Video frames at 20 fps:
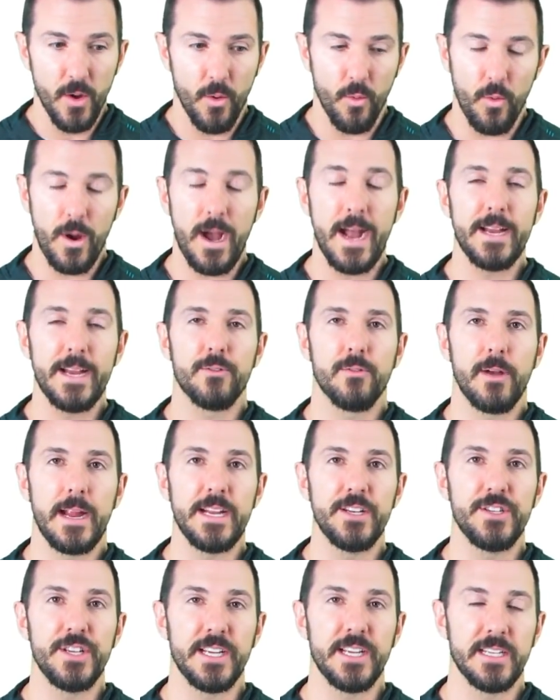
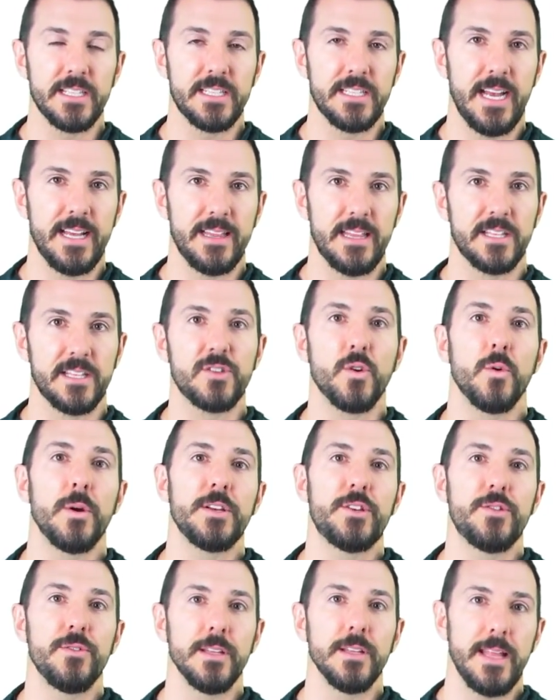wide-ranging cassette that's
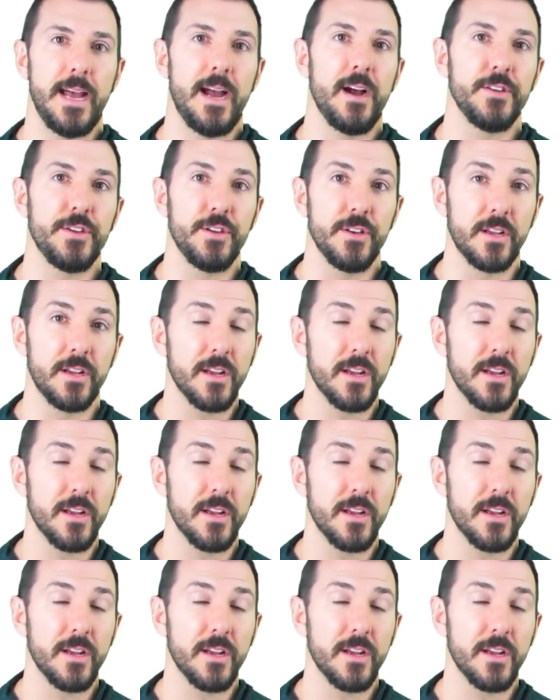going to allow you